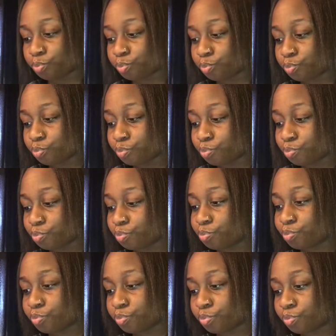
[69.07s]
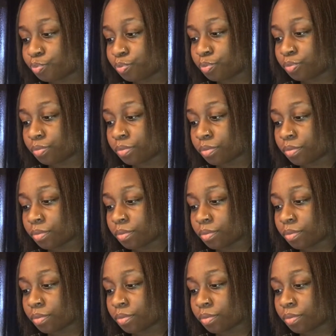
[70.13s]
Nobody speaks.